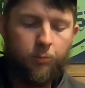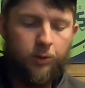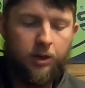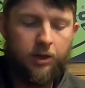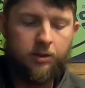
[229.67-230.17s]

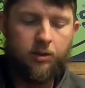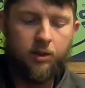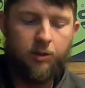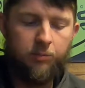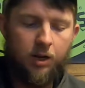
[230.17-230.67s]
but it is a
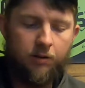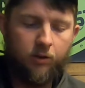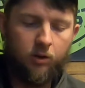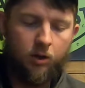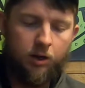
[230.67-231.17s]
deep
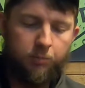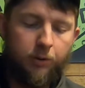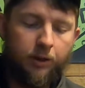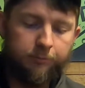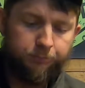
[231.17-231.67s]
diving
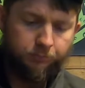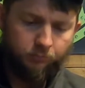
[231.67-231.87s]
crankbait.